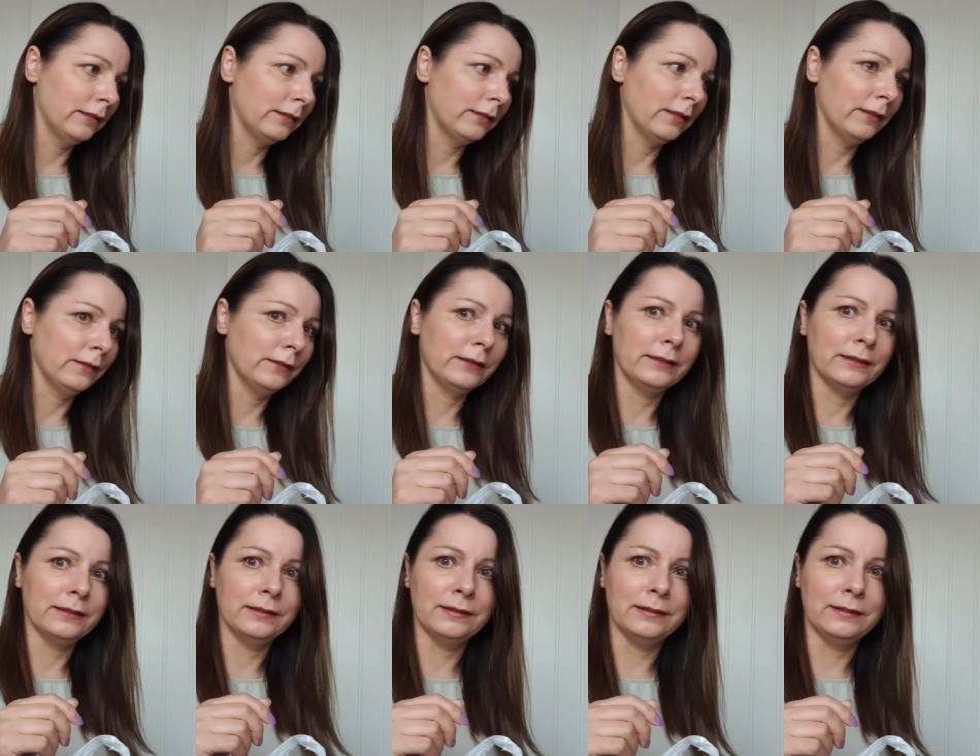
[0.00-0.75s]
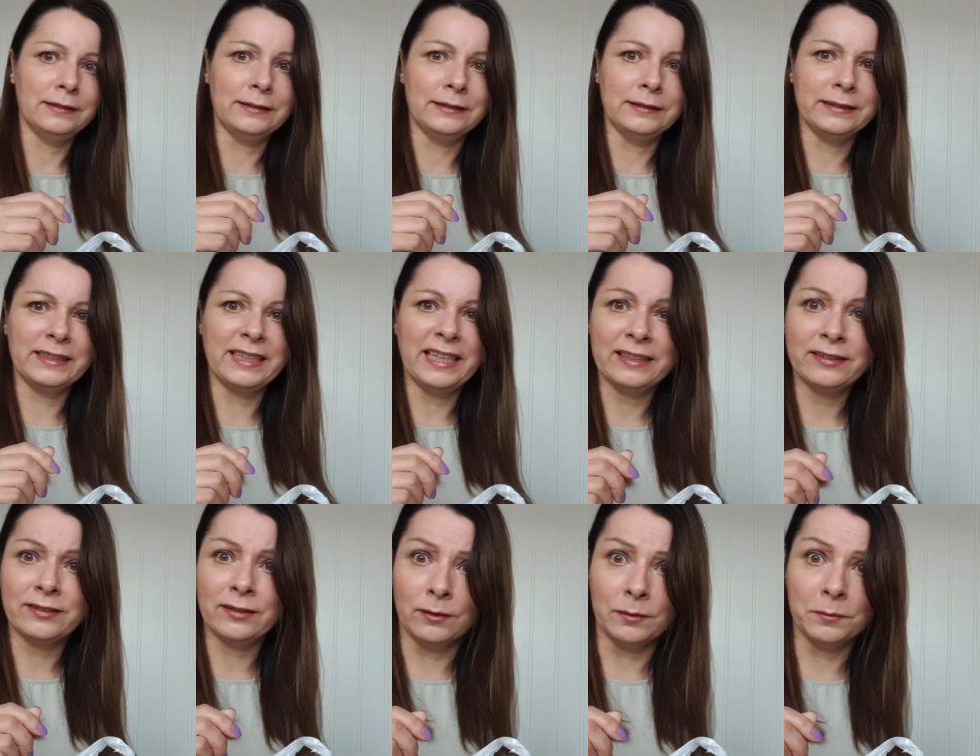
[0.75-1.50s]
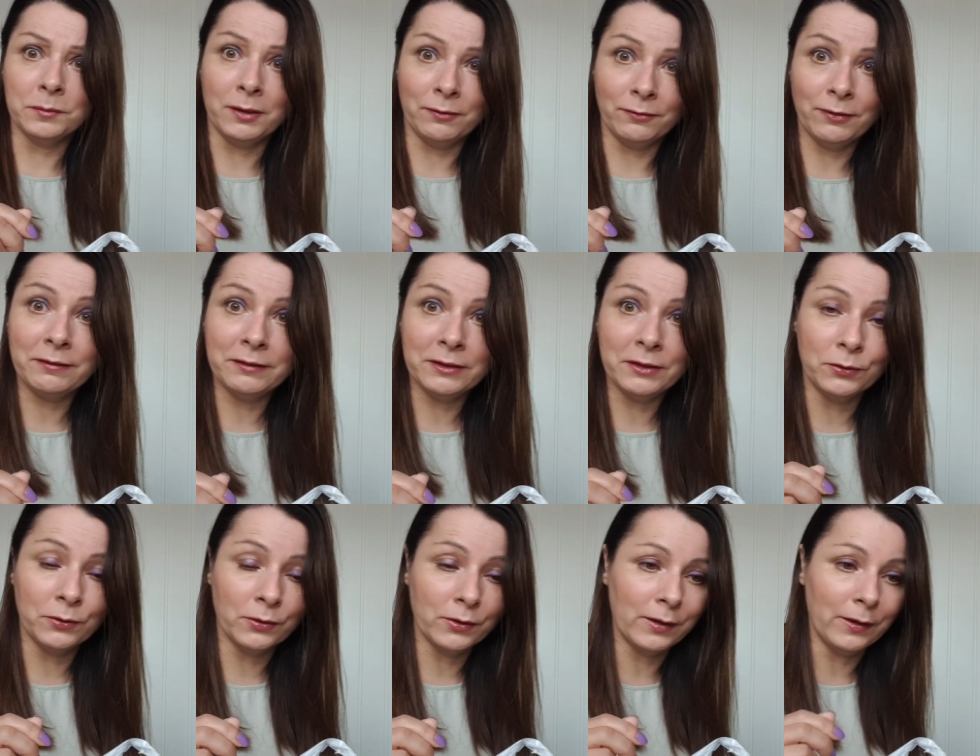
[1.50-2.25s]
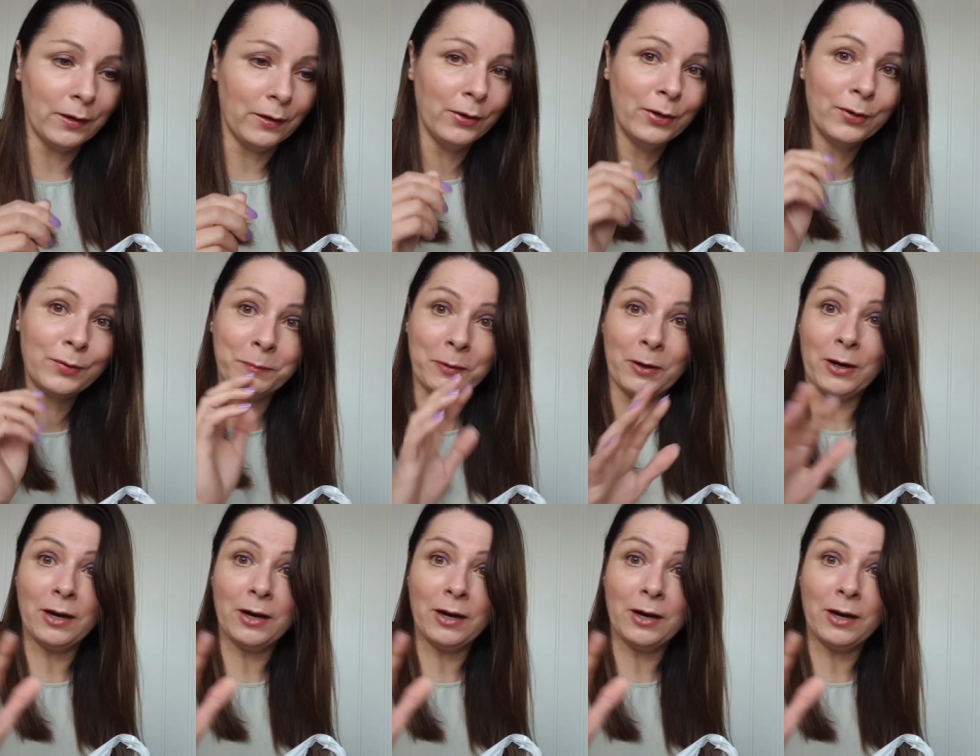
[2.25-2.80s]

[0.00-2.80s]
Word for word: so uh, yeah, so I'm not very organised,